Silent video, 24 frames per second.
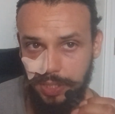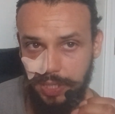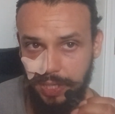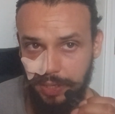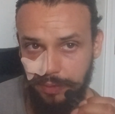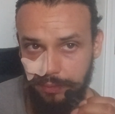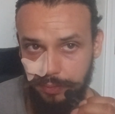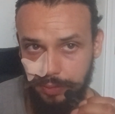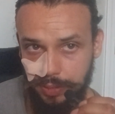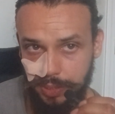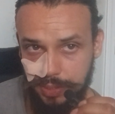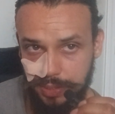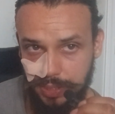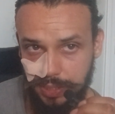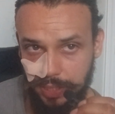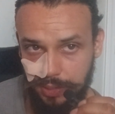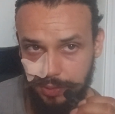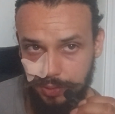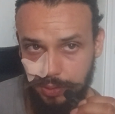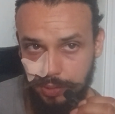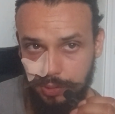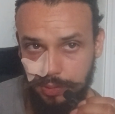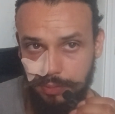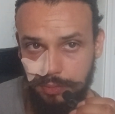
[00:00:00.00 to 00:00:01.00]
heavily
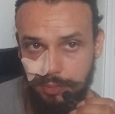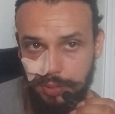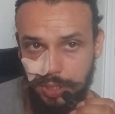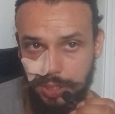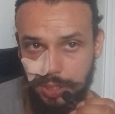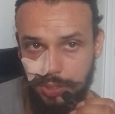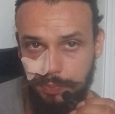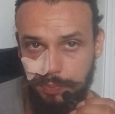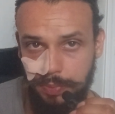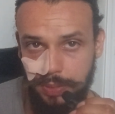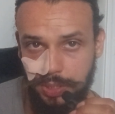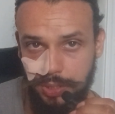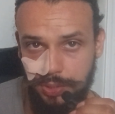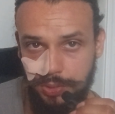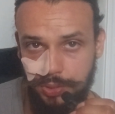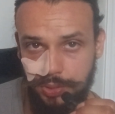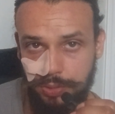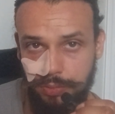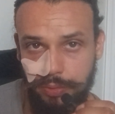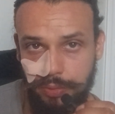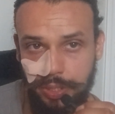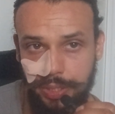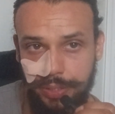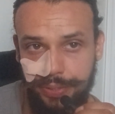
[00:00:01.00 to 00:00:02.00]
tattoo is because
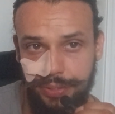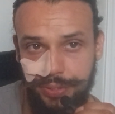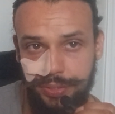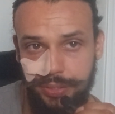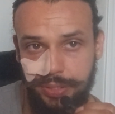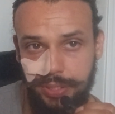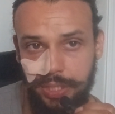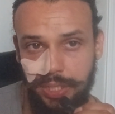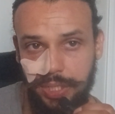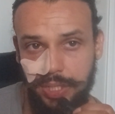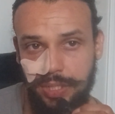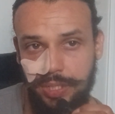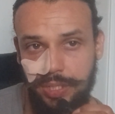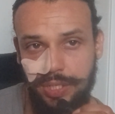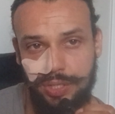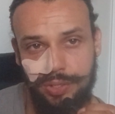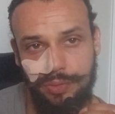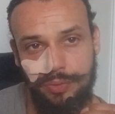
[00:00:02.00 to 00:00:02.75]
you understand,